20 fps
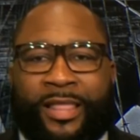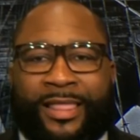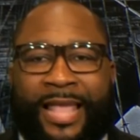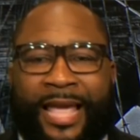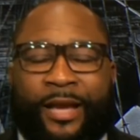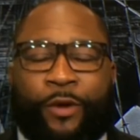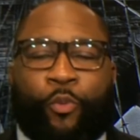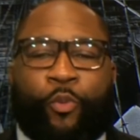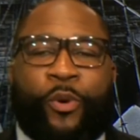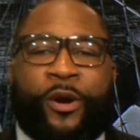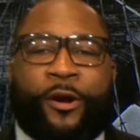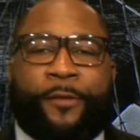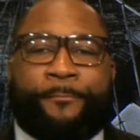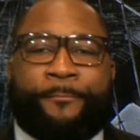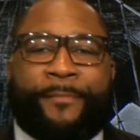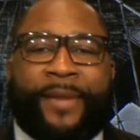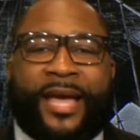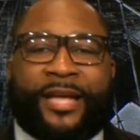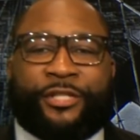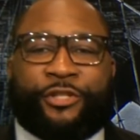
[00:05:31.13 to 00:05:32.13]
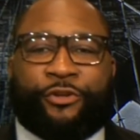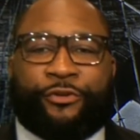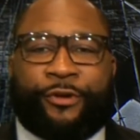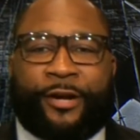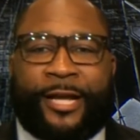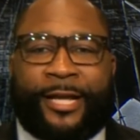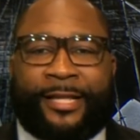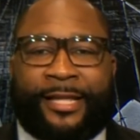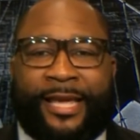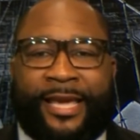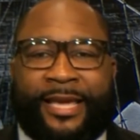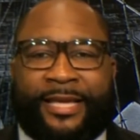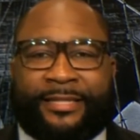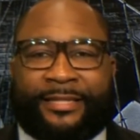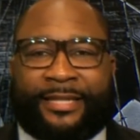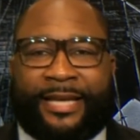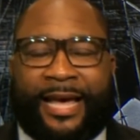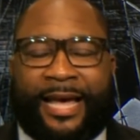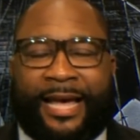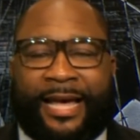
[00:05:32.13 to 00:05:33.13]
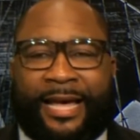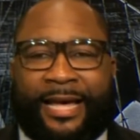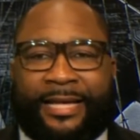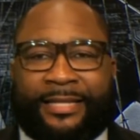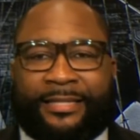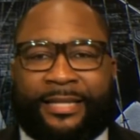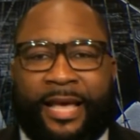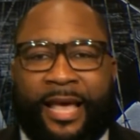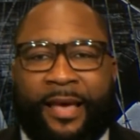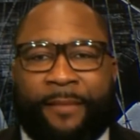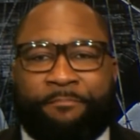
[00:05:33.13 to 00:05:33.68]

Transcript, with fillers: Like, we're measuring these guys